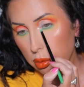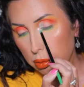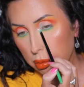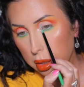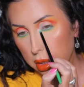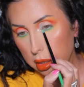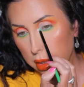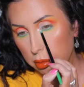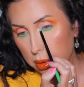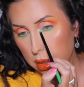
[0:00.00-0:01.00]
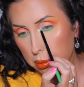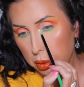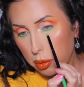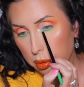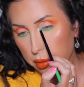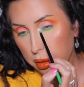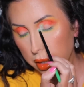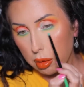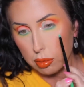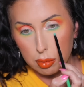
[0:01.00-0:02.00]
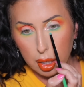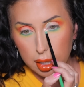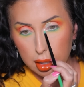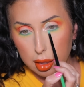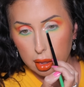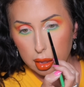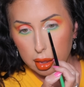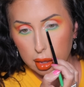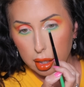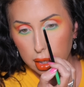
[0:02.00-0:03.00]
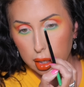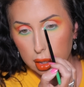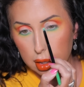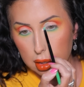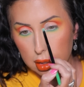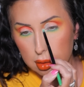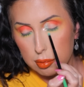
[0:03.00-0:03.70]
really, really beautifully right there.